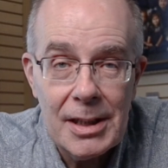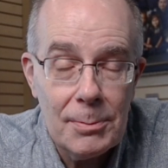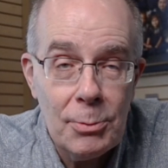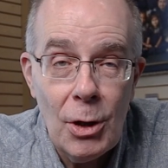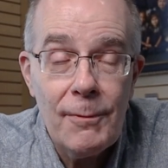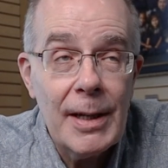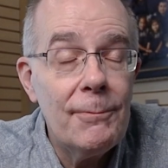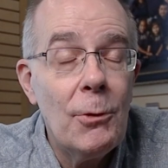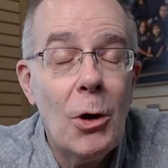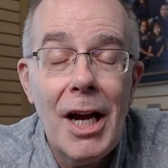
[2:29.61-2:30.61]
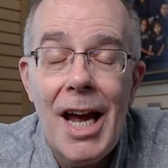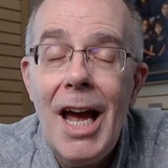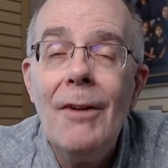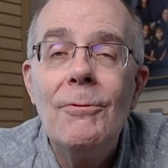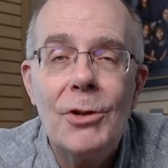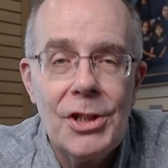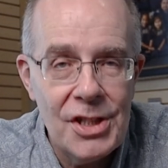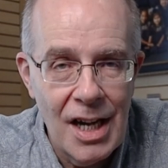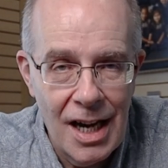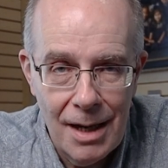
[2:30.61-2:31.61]
that's perfect for every
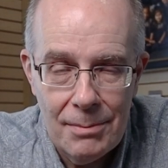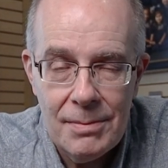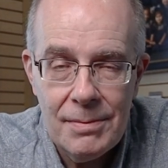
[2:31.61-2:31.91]
job.